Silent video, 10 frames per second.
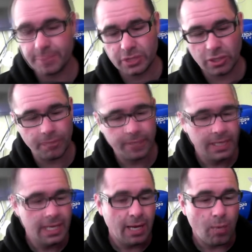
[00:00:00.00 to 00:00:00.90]
So
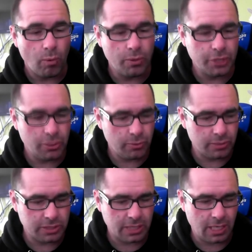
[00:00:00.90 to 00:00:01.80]
what we'll do,
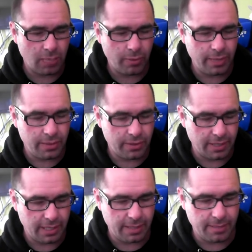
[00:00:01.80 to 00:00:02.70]
we'll start with,
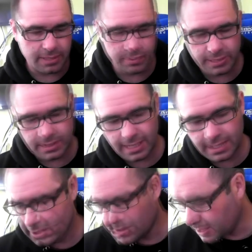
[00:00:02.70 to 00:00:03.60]
as we
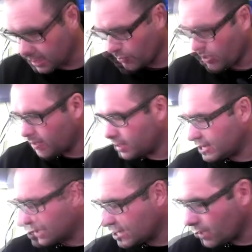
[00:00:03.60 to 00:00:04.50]
tend to start, I tell you what,
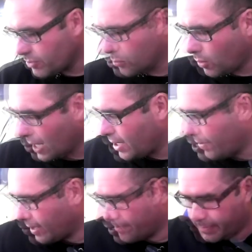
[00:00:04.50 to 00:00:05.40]
let's start with the
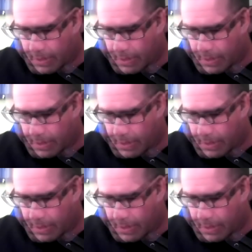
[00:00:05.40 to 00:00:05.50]
wiring,